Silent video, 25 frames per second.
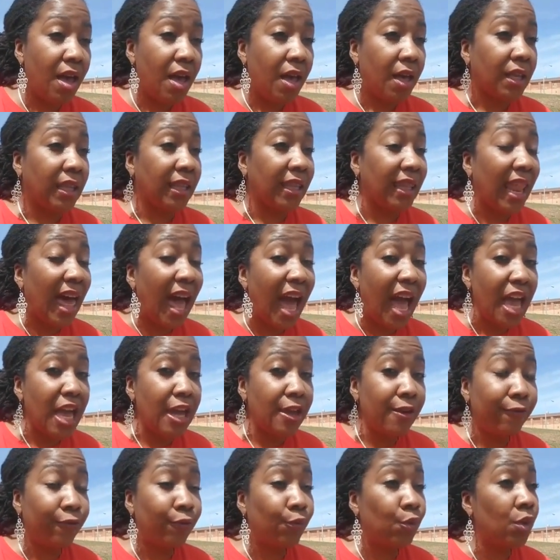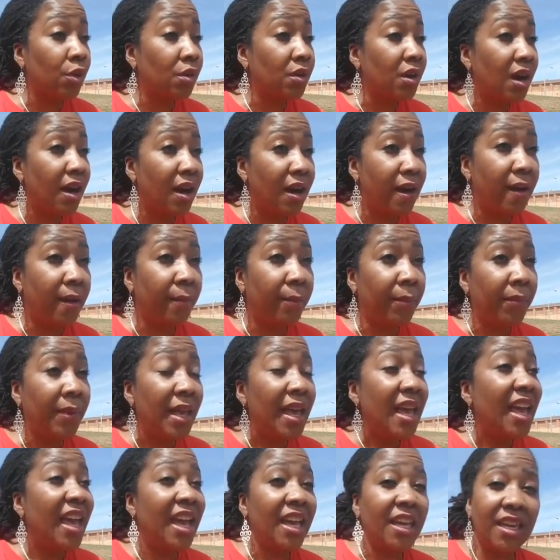Life will come
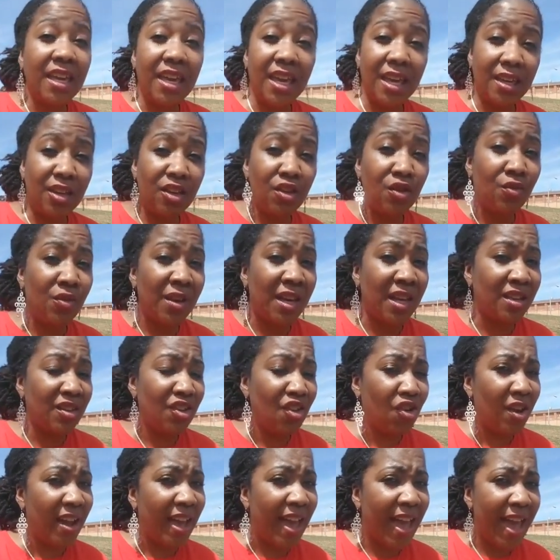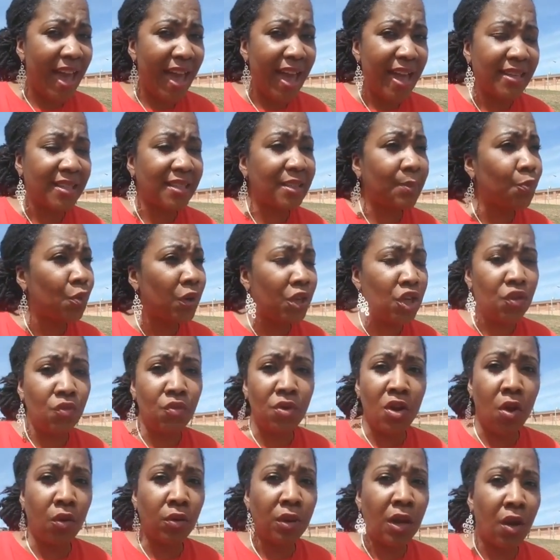and kick you in your ass when you
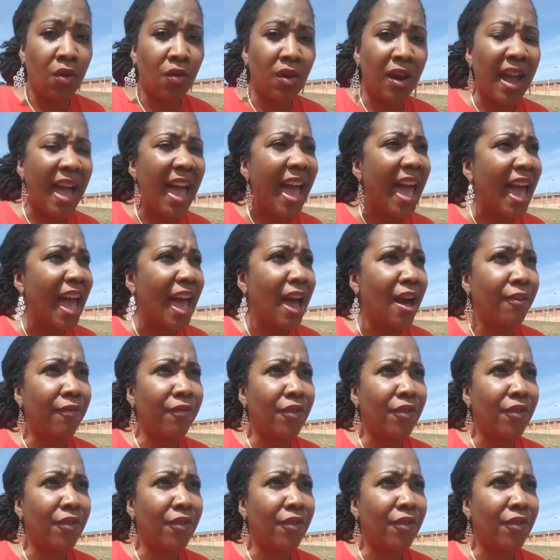no longer have,